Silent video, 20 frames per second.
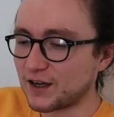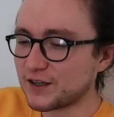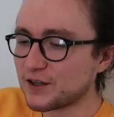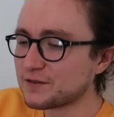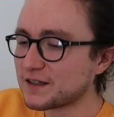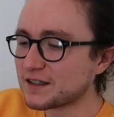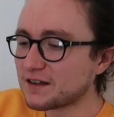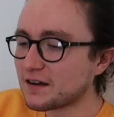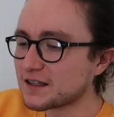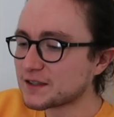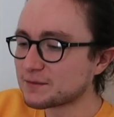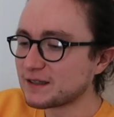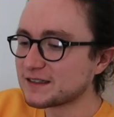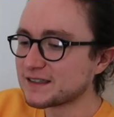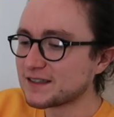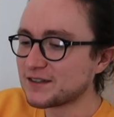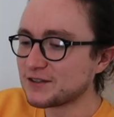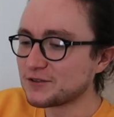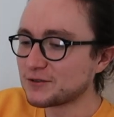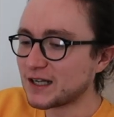I don't think I
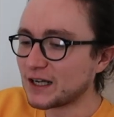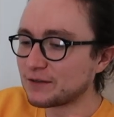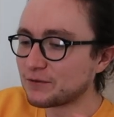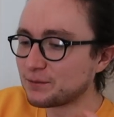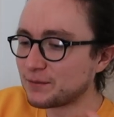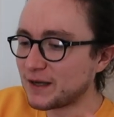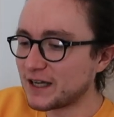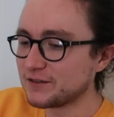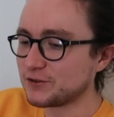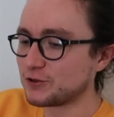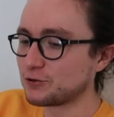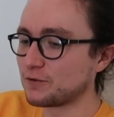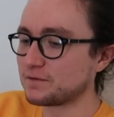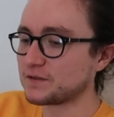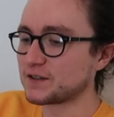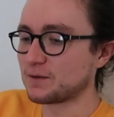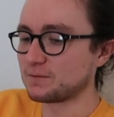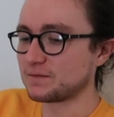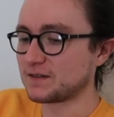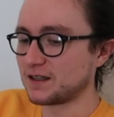expected that you could have a picture of
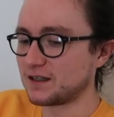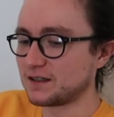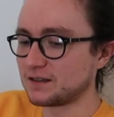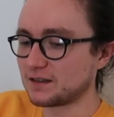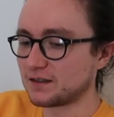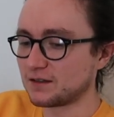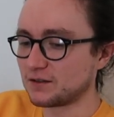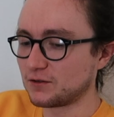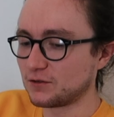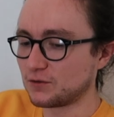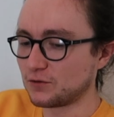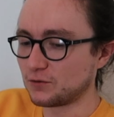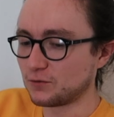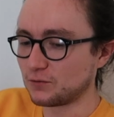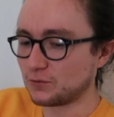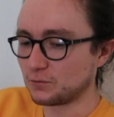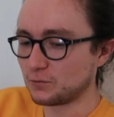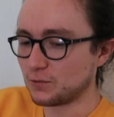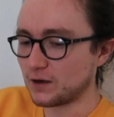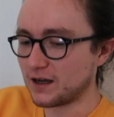something
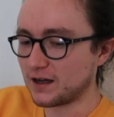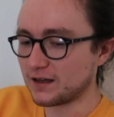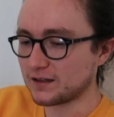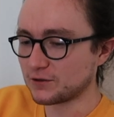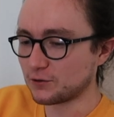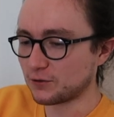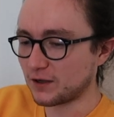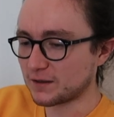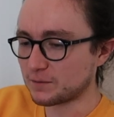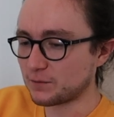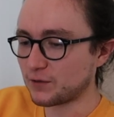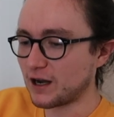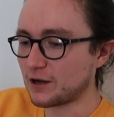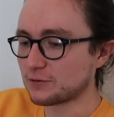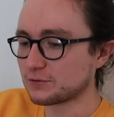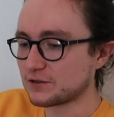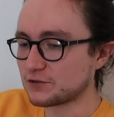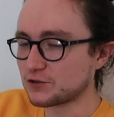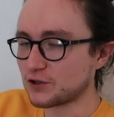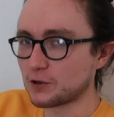where you're like
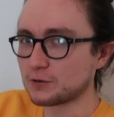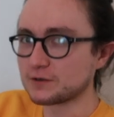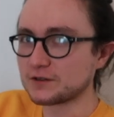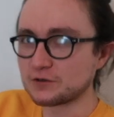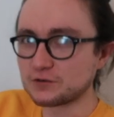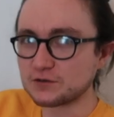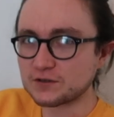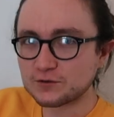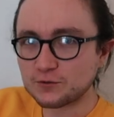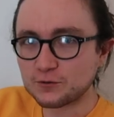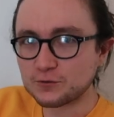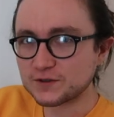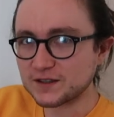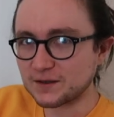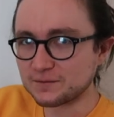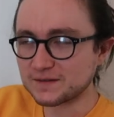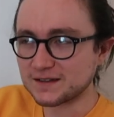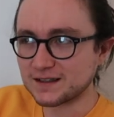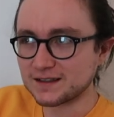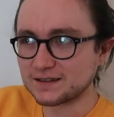proudly showing that you saw
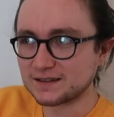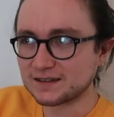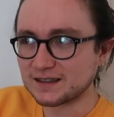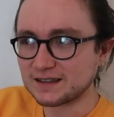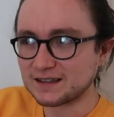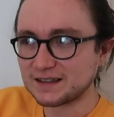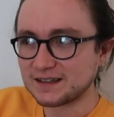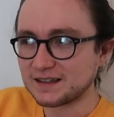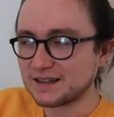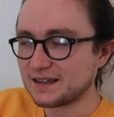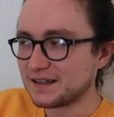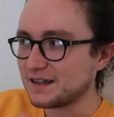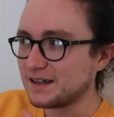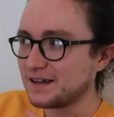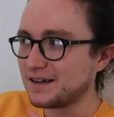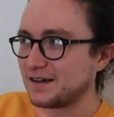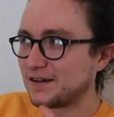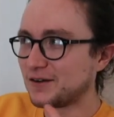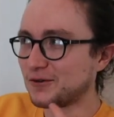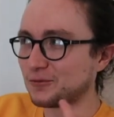something
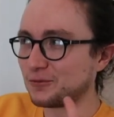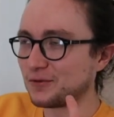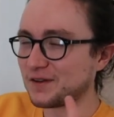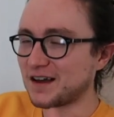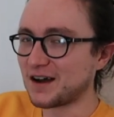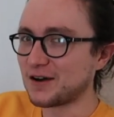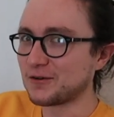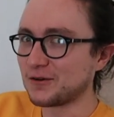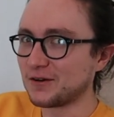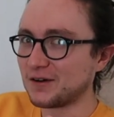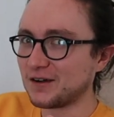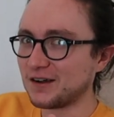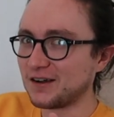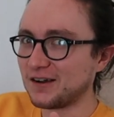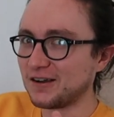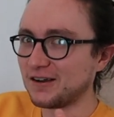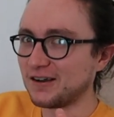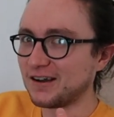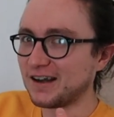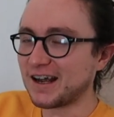without
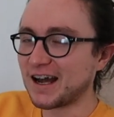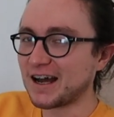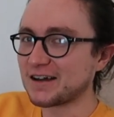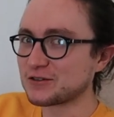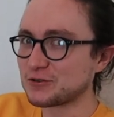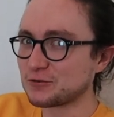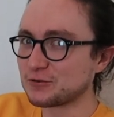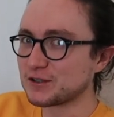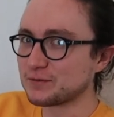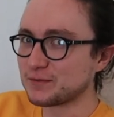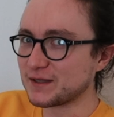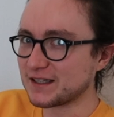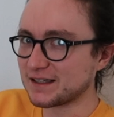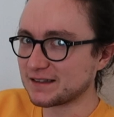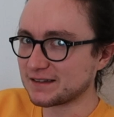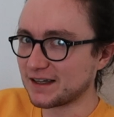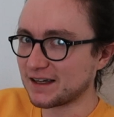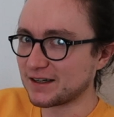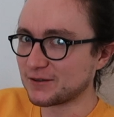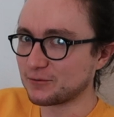it actually
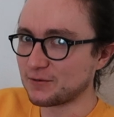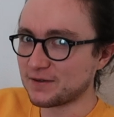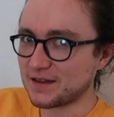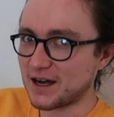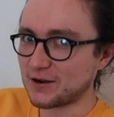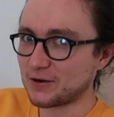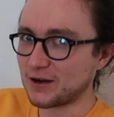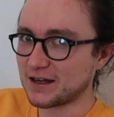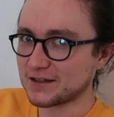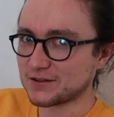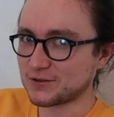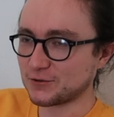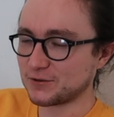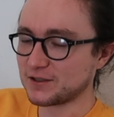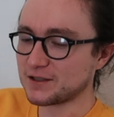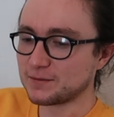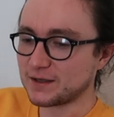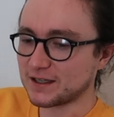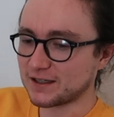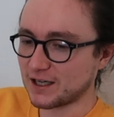being there, without
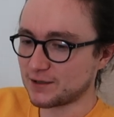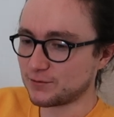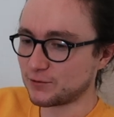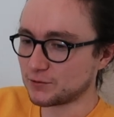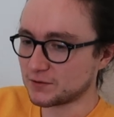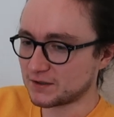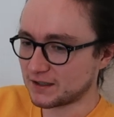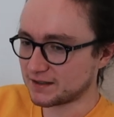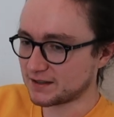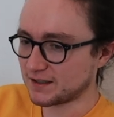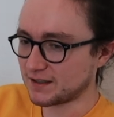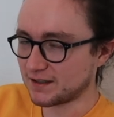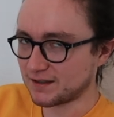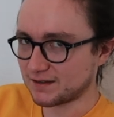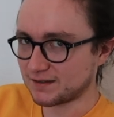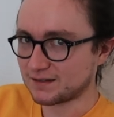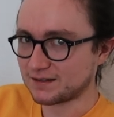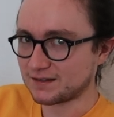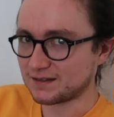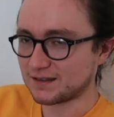actually being able to see
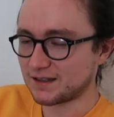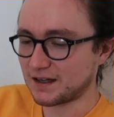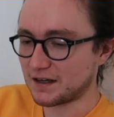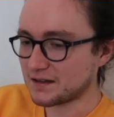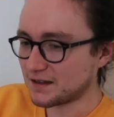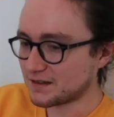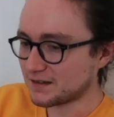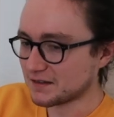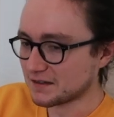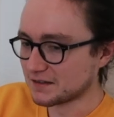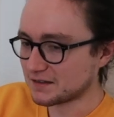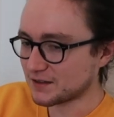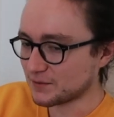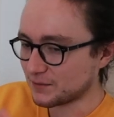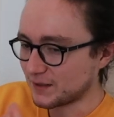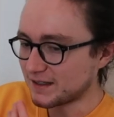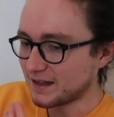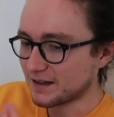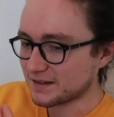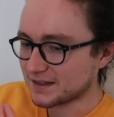it. I think to
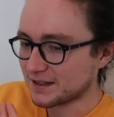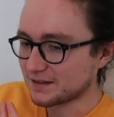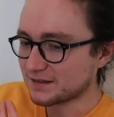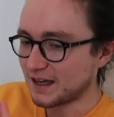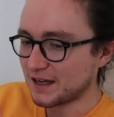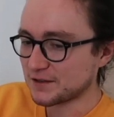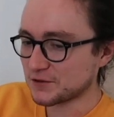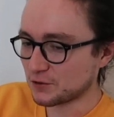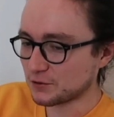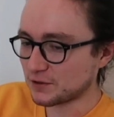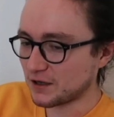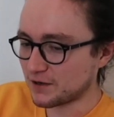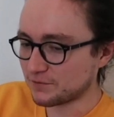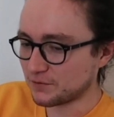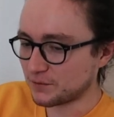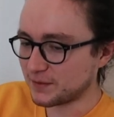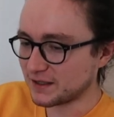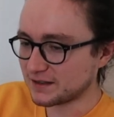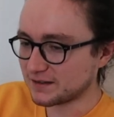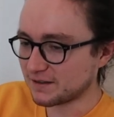me that's actually kind
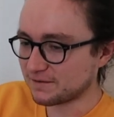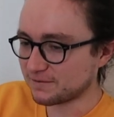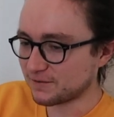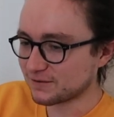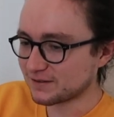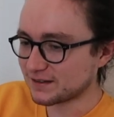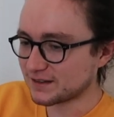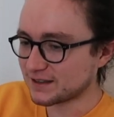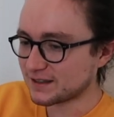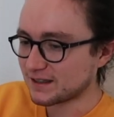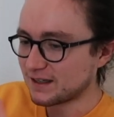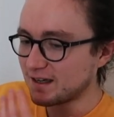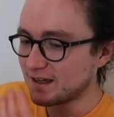of a big difference.